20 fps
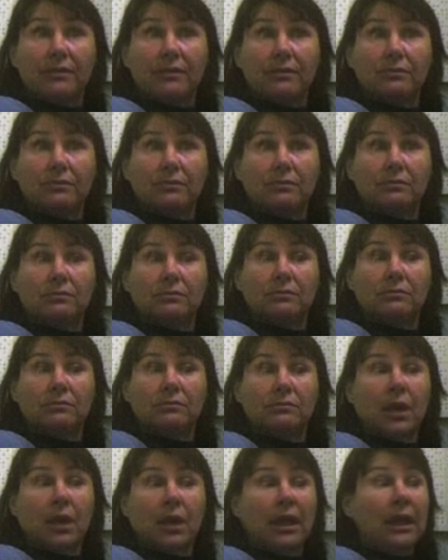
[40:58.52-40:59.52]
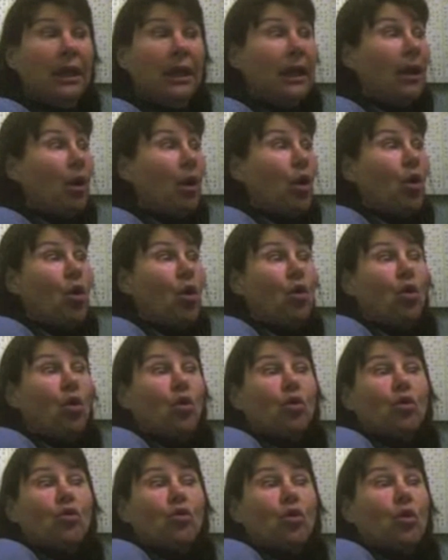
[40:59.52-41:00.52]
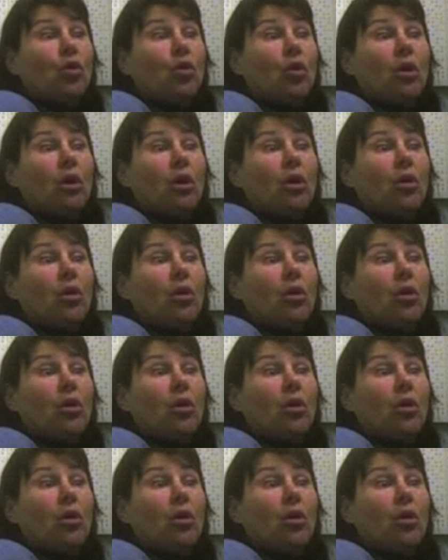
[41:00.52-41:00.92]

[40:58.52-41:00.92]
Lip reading: Yeah, called you up and talked to you.